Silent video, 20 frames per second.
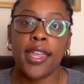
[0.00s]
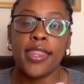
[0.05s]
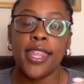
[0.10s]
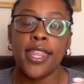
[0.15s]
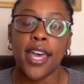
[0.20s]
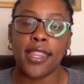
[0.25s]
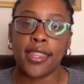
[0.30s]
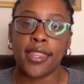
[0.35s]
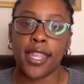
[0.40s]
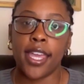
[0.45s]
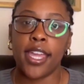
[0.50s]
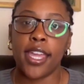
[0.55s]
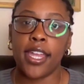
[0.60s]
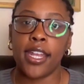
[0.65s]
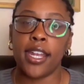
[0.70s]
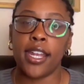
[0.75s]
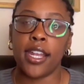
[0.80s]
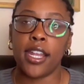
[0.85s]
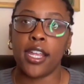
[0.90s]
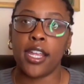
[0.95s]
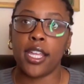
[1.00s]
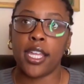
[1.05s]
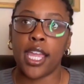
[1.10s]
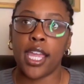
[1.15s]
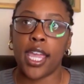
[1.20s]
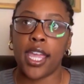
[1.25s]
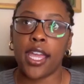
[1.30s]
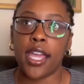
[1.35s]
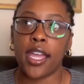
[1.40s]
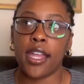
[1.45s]
that then
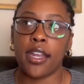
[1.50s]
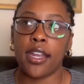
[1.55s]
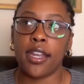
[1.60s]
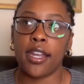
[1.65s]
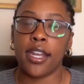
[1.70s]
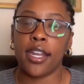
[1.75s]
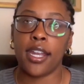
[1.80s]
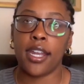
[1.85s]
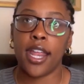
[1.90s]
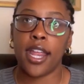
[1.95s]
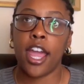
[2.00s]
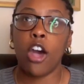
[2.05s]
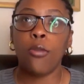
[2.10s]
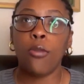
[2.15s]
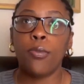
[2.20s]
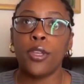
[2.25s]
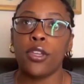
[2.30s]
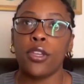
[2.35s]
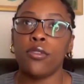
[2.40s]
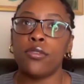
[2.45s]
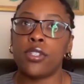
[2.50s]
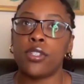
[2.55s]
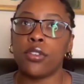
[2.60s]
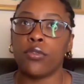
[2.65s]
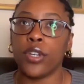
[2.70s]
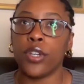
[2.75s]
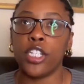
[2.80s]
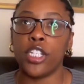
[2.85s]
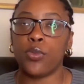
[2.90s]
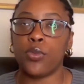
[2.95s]
can help you to
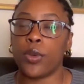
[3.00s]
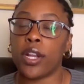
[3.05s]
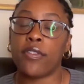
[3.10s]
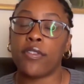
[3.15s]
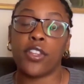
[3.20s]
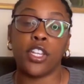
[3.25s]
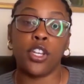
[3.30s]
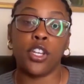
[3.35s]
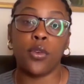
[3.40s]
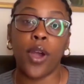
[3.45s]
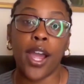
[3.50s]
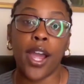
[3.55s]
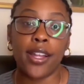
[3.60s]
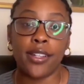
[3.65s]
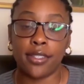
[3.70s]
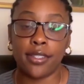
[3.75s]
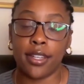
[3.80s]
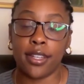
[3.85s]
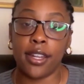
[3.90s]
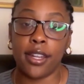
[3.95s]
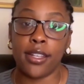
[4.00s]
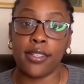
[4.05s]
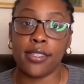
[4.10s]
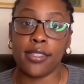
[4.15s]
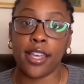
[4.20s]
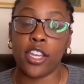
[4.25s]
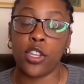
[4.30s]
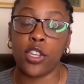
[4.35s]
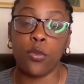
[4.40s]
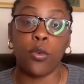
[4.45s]
reach whatever the new heights that is
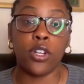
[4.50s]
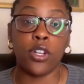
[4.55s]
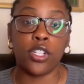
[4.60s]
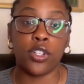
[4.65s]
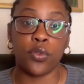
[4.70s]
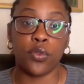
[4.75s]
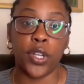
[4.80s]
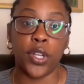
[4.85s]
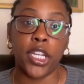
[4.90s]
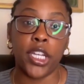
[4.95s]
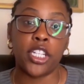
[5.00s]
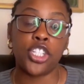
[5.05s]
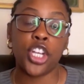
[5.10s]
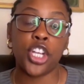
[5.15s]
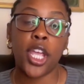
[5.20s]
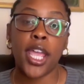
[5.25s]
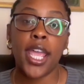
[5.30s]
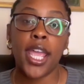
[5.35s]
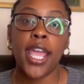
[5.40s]
that you want to reach,